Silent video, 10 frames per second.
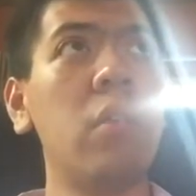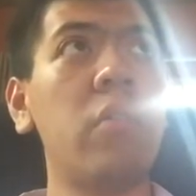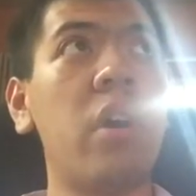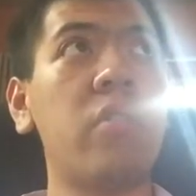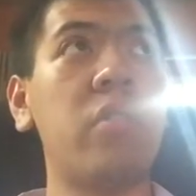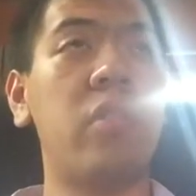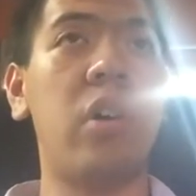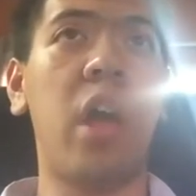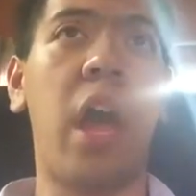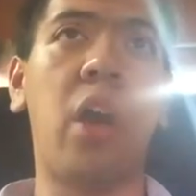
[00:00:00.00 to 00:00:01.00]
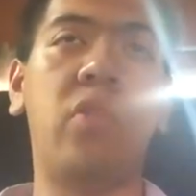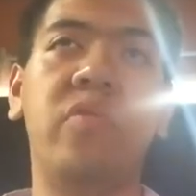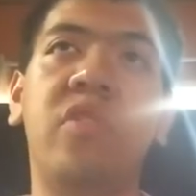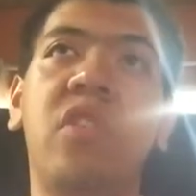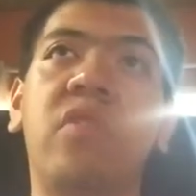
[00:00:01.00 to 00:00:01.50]
That's the
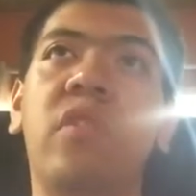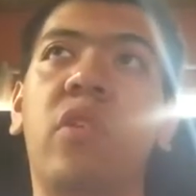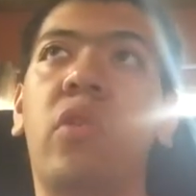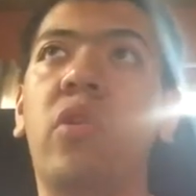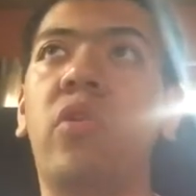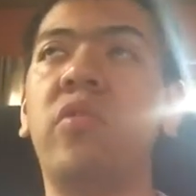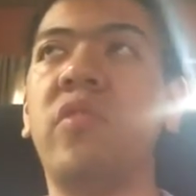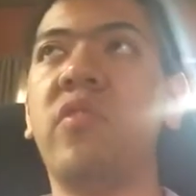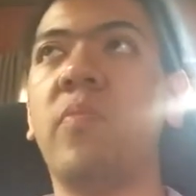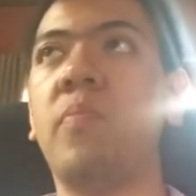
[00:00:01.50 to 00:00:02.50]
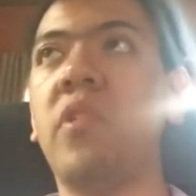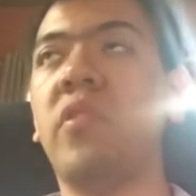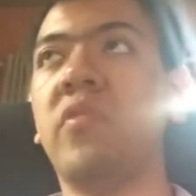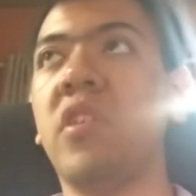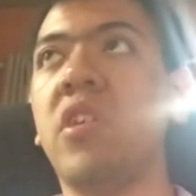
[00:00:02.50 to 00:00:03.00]
LD, the learned
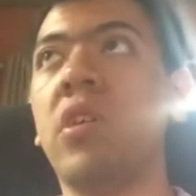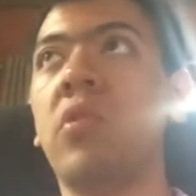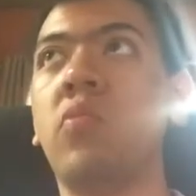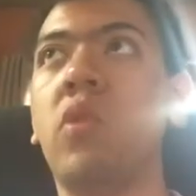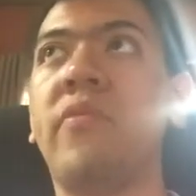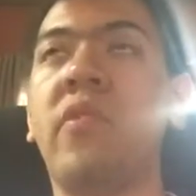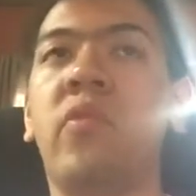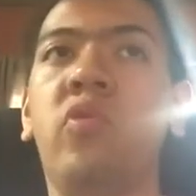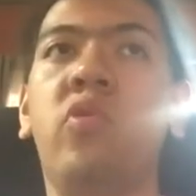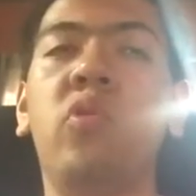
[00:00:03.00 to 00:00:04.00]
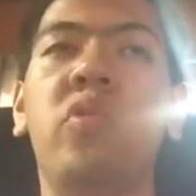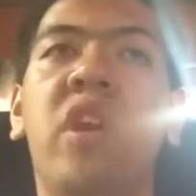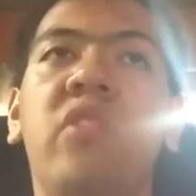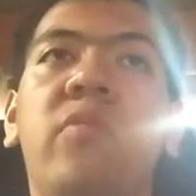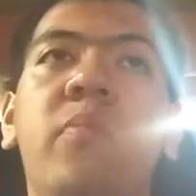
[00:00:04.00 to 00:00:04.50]
disability, within 2
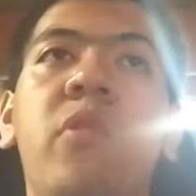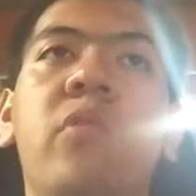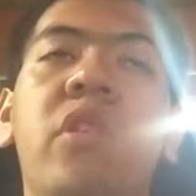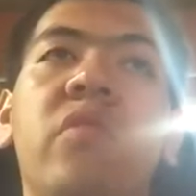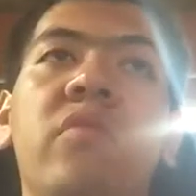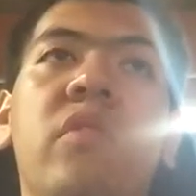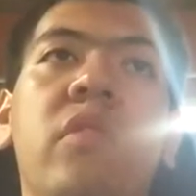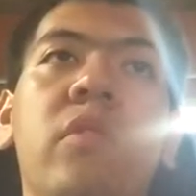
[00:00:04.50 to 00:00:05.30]
days period.